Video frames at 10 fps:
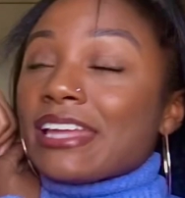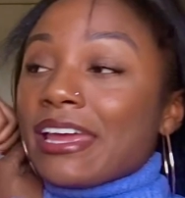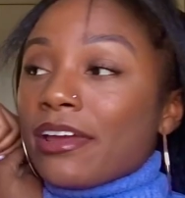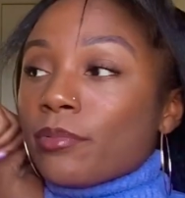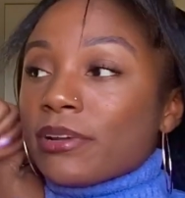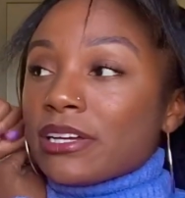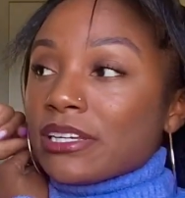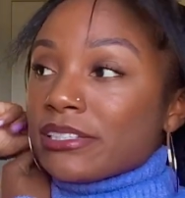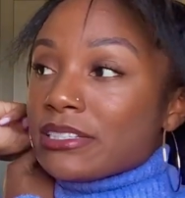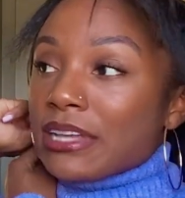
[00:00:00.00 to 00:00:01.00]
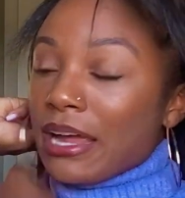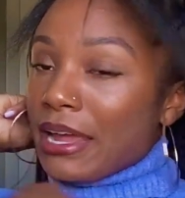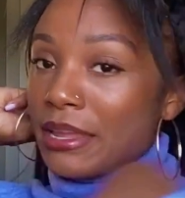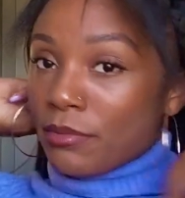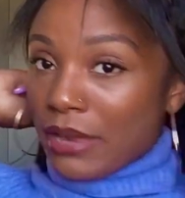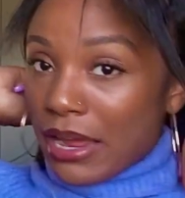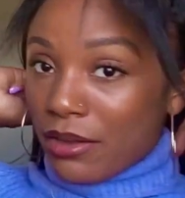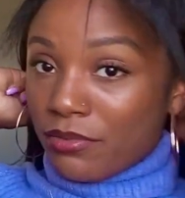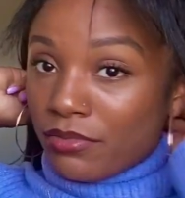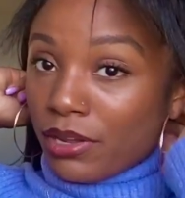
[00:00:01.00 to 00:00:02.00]
hair because I am
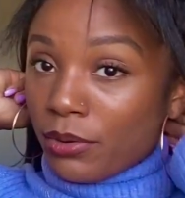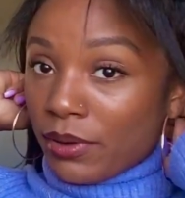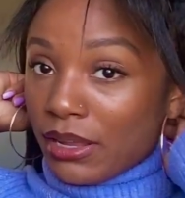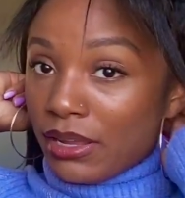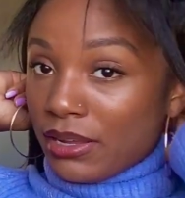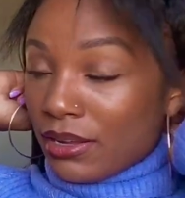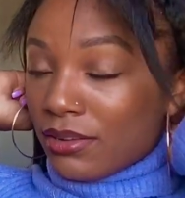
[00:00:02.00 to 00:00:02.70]
not very